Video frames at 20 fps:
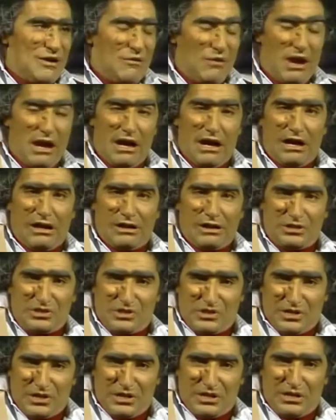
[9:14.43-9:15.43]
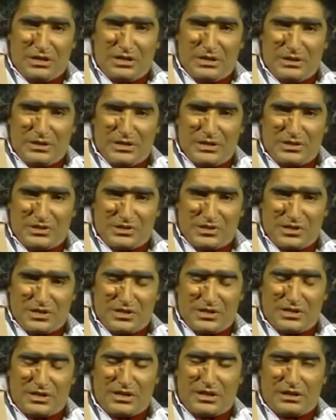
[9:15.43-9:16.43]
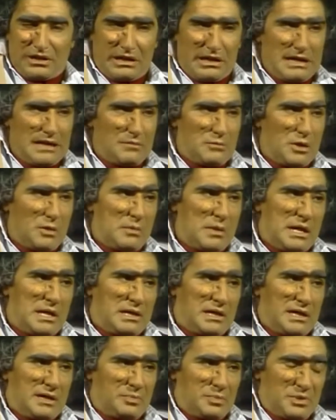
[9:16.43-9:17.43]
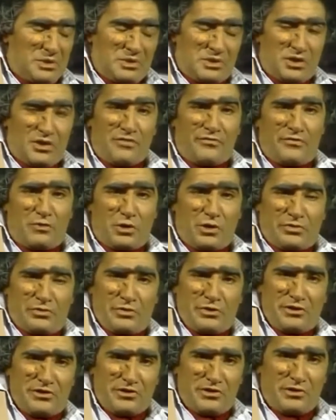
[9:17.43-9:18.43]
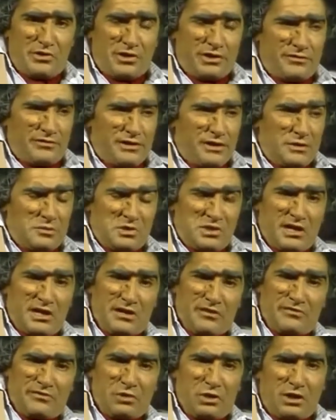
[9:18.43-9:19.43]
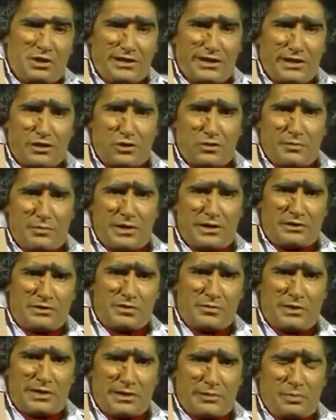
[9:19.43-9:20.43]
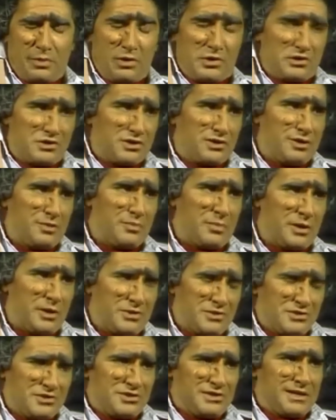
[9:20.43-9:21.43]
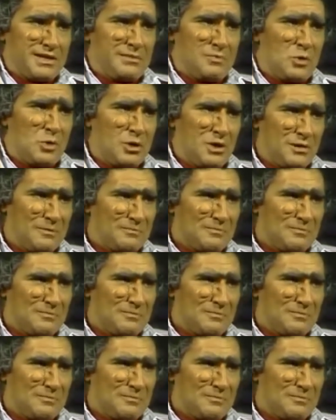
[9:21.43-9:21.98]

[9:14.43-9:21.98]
Well, it's, uh, it's uh, the camera makeup and so forth when you're doing films, Count Floyd. I don't make too many personal appearances anymore.